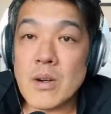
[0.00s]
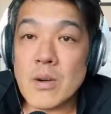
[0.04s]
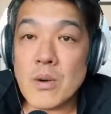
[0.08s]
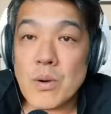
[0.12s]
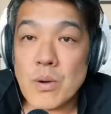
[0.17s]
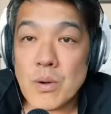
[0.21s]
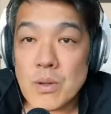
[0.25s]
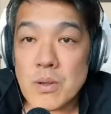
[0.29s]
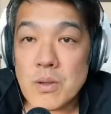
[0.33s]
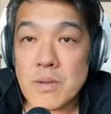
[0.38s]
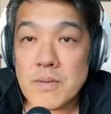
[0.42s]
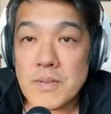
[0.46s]

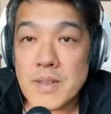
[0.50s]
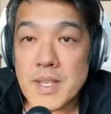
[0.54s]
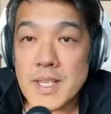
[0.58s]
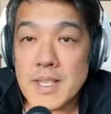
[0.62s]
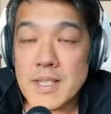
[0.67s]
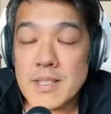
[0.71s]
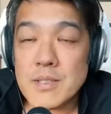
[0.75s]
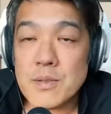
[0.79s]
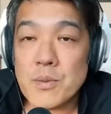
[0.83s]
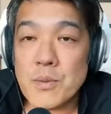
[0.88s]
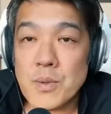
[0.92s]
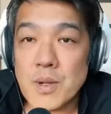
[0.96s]
All of
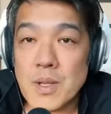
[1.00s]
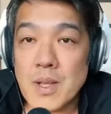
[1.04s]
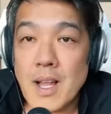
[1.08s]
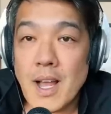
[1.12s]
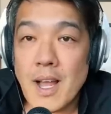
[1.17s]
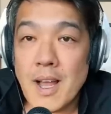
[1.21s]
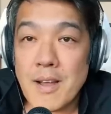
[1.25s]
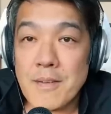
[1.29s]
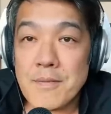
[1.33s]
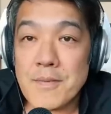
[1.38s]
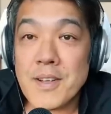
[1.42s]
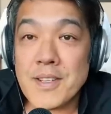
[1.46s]
these will
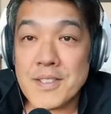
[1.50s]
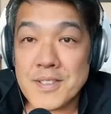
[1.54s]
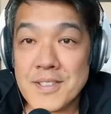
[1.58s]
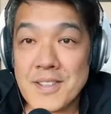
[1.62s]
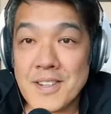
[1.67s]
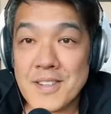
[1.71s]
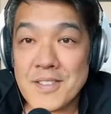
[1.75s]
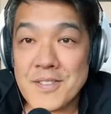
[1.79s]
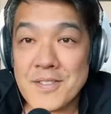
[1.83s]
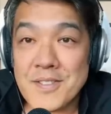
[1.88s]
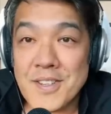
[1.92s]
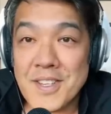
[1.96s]
have
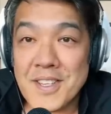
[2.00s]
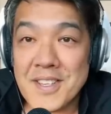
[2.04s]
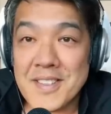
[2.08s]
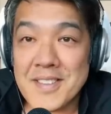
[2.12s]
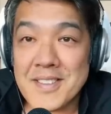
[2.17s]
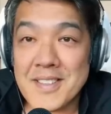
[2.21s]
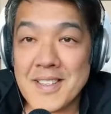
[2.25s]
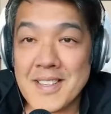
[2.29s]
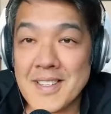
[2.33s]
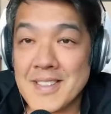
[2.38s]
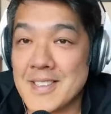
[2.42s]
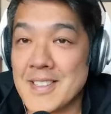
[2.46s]
side
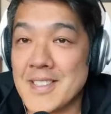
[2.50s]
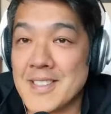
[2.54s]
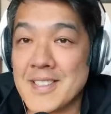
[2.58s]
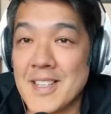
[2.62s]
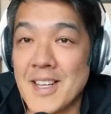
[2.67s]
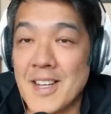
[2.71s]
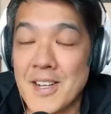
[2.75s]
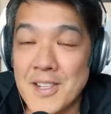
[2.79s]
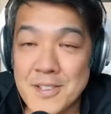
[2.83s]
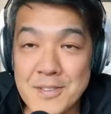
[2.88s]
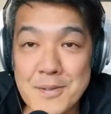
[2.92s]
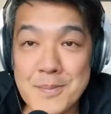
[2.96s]
effects. There's
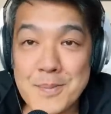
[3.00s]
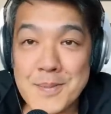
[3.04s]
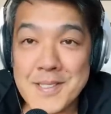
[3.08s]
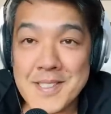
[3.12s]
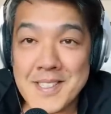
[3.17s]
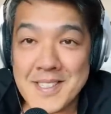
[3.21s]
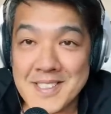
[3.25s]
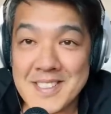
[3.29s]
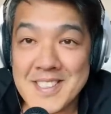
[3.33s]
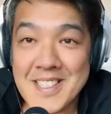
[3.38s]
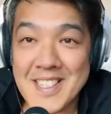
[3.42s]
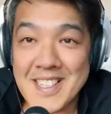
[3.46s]

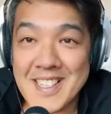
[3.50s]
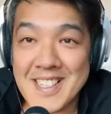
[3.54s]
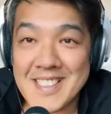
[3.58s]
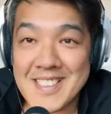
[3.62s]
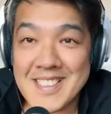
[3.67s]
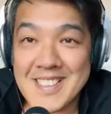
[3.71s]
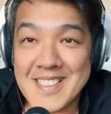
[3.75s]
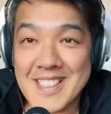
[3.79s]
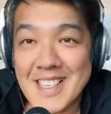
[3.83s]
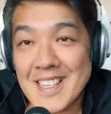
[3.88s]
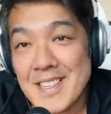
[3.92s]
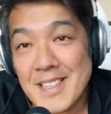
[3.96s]
100%
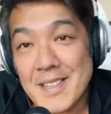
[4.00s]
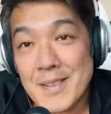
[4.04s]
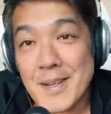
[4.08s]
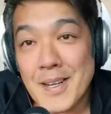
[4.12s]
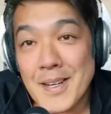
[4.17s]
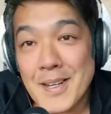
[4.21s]
chance, yeah?